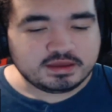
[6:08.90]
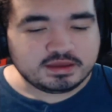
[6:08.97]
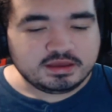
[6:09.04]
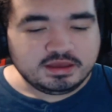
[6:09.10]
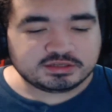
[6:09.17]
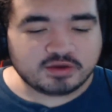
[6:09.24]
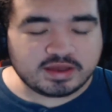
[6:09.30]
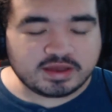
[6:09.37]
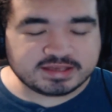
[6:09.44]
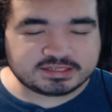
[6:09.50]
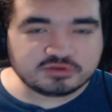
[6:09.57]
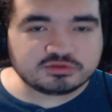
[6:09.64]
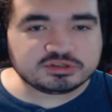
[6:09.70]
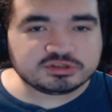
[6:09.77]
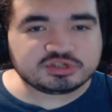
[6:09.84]
So as
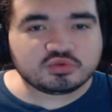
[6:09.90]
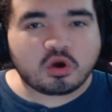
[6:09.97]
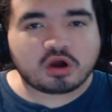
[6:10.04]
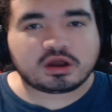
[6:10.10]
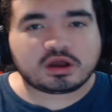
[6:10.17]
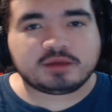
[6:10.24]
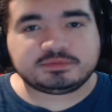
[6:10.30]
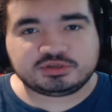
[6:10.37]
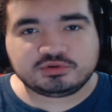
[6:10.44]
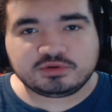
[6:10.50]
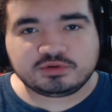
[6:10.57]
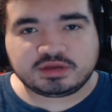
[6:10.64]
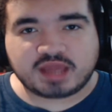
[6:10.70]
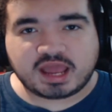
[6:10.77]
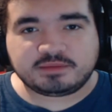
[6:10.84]
soon as you walk up to
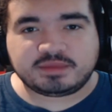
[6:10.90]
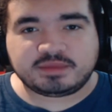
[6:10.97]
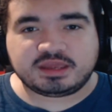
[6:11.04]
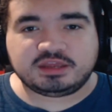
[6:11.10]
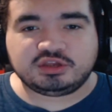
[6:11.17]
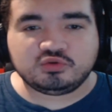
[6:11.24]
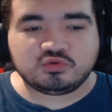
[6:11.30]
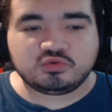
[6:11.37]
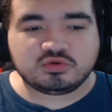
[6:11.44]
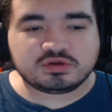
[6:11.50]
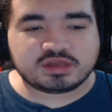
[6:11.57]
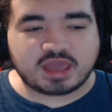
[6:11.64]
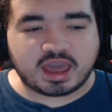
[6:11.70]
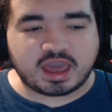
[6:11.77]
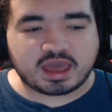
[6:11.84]
an enemy, you will
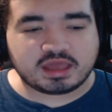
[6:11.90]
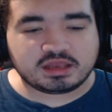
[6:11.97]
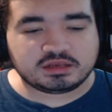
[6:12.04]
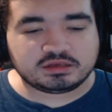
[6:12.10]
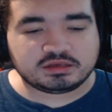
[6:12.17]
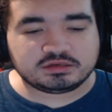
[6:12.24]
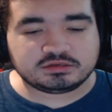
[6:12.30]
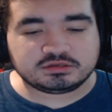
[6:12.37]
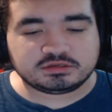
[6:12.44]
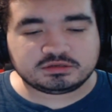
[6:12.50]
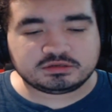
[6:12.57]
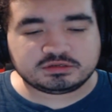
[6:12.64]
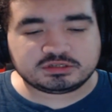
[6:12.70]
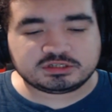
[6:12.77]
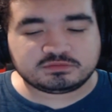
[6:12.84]
get
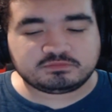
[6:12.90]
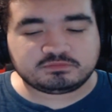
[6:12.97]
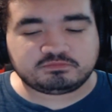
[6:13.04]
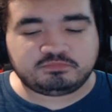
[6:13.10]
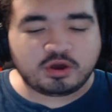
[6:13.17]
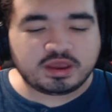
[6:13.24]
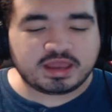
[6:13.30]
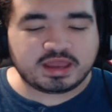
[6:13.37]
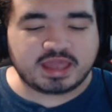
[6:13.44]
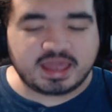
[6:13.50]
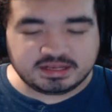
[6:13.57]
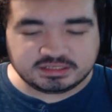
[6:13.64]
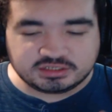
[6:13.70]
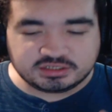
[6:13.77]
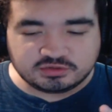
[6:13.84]
put
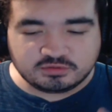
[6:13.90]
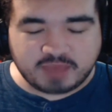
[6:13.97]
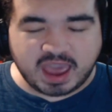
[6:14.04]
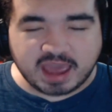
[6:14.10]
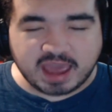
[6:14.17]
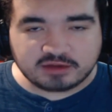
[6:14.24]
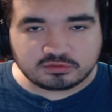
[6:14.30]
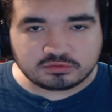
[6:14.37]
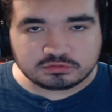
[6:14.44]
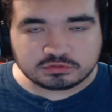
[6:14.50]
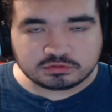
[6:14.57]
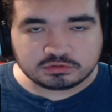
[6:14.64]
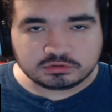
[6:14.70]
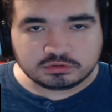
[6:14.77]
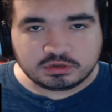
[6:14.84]
into battle
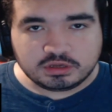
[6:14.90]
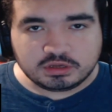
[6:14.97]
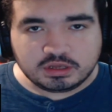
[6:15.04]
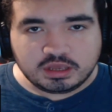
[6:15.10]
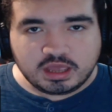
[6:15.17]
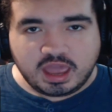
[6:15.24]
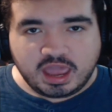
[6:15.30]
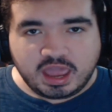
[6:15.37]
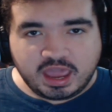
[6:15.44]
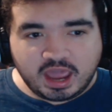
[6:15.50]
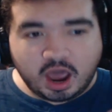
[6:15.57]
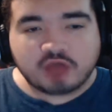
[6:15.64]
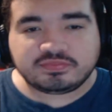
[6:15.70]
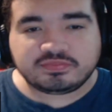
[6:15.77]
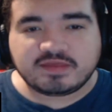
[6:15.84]

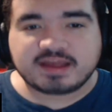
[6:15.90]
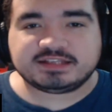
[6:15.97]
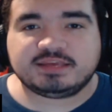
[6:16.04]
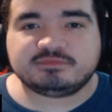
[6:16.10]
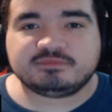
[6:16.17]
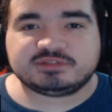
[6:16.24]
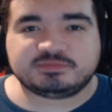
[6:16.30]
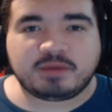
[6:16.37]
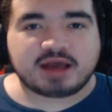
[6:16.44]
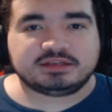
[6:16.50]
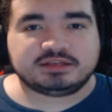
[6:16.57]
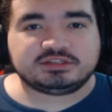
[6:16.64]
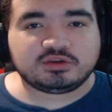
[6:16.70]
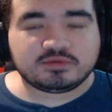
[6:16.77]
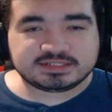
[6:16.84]
on that same spot.
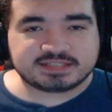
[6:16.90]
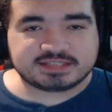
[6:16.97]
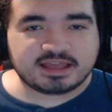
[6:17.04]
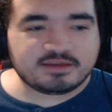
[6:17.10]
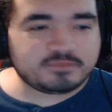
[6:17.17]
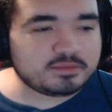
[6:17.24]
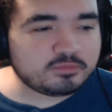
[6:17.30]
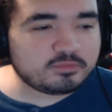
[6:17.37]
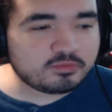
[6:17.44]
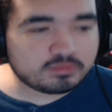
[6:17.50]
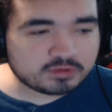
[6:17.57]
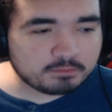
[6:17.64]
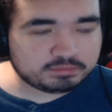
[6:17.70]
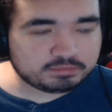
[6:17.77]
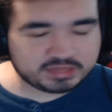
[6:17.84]
So instead of people
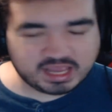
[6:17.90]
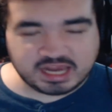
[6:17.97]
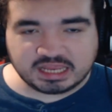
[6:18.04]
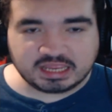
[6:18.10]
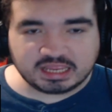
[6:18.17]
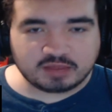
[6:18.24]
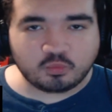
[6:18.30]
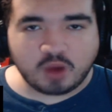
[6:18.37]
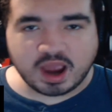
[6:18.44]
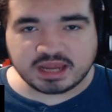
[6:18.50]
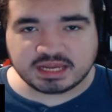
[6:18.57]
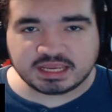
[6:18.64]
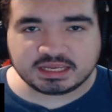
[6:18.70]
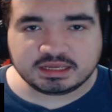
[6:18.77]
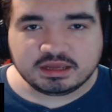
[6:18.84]
complaining and
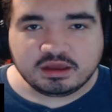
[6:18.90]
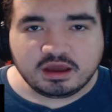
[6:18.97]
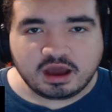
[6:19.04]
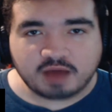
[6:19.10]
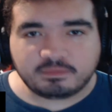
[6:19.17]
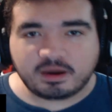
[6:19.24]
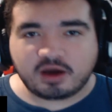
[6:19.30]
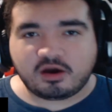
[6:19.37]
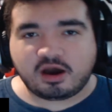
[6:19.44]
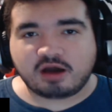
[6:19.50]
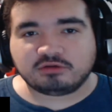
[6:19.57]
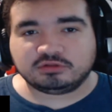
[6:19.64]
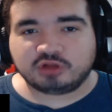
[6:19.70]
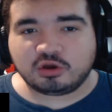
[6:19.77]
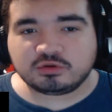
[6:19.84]
whining about
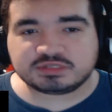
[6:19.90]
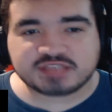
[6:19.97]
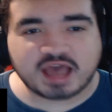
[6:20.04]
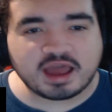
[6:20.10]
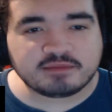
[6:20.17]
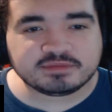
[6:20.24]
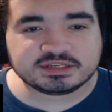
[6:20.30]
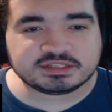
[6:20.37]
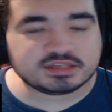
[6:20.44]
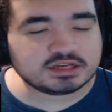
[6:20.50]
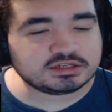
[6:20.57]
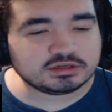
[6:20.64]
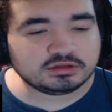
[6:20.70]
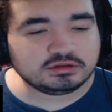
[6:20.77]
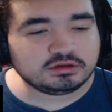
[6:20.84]
how load time is
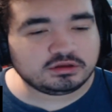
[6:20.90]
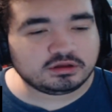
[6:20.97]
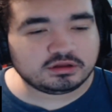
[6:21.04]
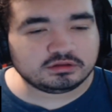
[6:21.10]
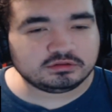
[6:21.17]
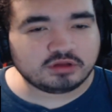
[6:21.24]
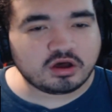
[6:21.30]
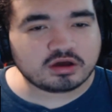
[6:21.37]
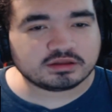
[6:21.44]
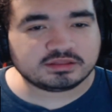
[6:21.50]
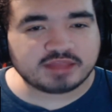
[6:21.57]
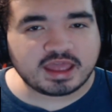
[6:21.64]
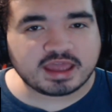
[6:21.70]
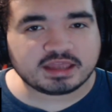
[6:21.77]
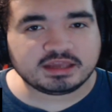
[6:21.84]
such a long
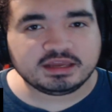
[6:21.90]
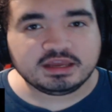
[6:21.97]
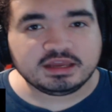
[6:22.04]
thing,